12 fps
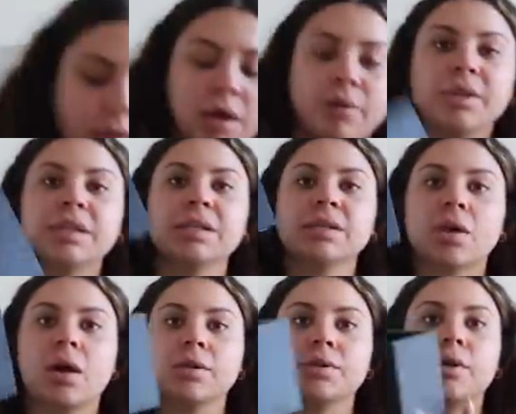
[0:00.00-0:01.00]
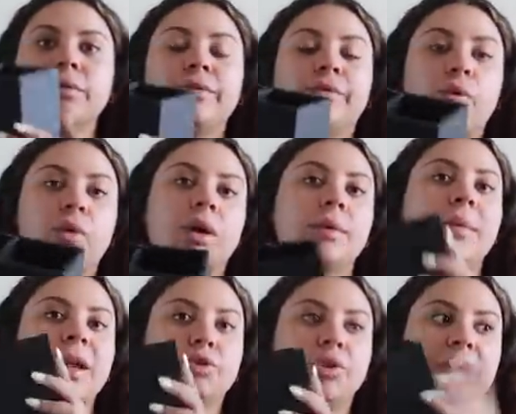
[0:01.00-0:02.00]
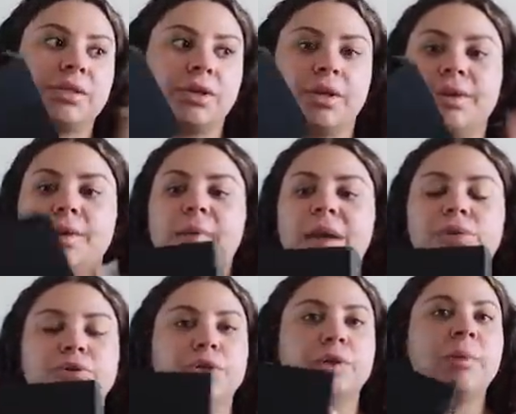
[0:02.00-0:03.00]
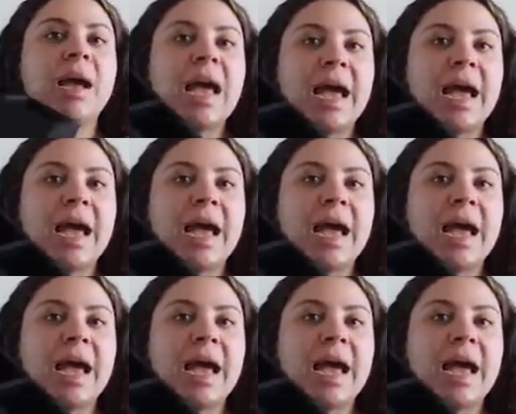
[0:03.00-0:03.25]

Oh, this is also for my dresser in the bedroom.